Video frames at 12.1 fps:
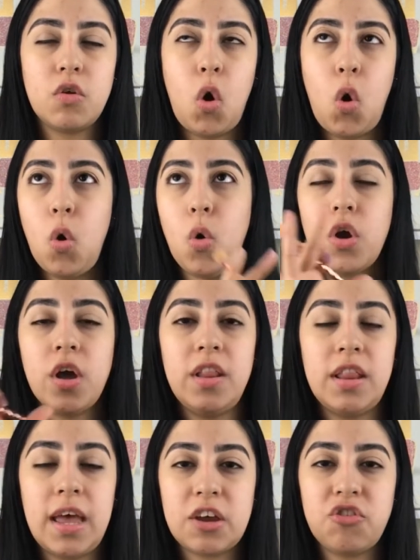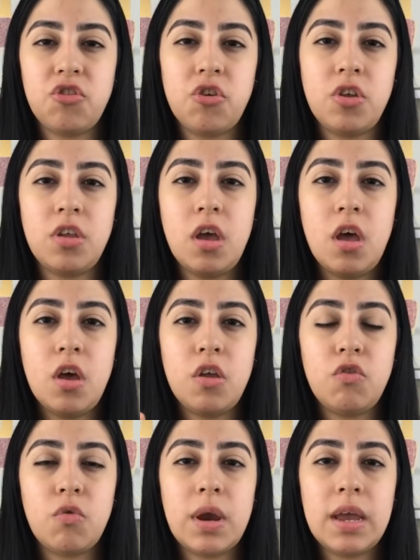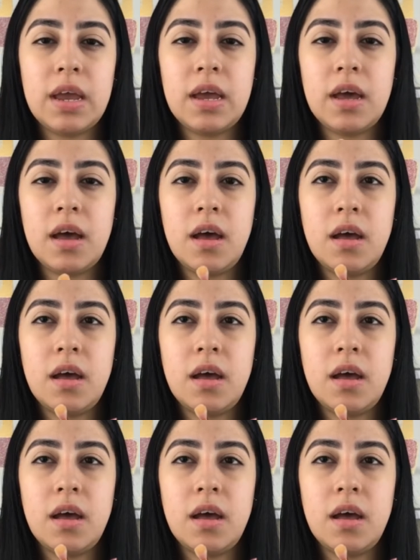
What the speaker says: whole collection during